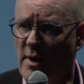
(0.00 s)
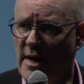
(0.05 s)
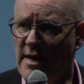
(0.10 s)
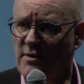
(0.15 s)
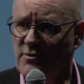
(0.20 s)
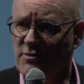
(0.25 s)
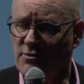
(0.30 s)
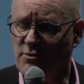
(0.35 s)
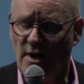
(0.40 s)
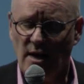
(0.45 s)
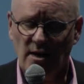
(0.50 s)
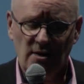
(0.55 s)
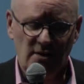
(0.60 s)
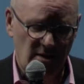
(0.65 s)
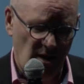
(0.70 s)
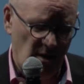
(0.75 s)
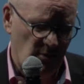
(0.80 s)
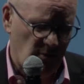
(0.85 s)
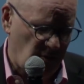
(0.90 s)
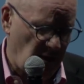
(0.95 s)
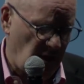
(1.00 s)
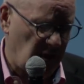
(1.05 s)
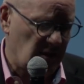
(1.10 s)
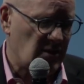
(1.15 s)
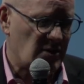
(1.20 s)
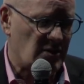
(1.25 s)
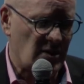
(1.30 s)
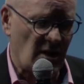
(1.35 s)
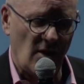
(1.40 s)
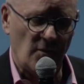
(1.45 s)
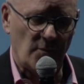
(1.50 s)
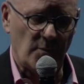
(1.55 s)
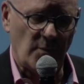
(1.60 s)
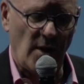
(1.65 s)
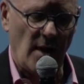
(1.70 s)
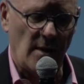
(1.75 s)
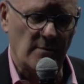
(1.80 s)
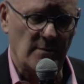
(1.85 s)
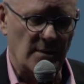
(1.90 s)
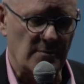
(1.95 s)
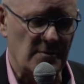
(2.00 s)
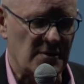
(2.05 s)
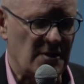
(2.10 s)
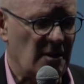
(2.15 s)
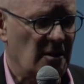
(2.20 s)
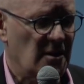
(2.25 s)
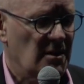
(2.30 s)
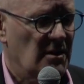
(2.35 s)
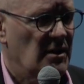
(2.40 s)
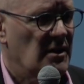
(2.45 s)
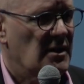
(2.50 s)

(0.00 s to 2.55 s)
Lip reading: way of trying to solve problems.